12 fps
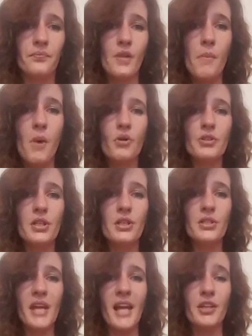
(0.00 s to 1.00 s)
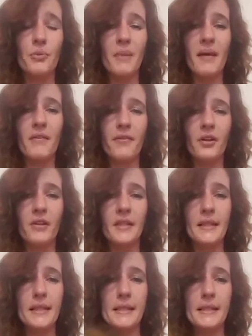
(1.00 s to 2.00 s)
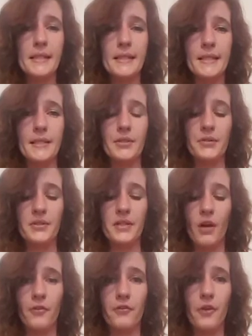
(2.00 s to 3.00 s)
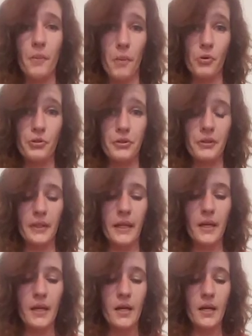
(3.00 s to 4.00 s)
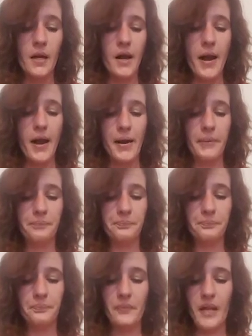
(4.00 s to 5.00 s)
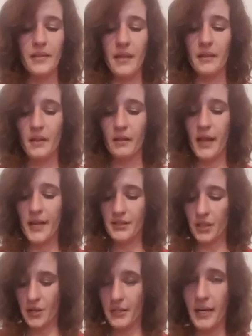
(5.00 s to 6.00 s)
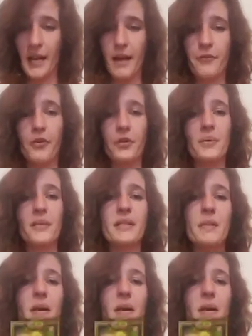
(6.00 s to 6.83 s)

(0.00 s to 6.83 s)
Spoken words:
emotions, and you may feel the need to distance yourself emotionally. And then the last card that I have for you is the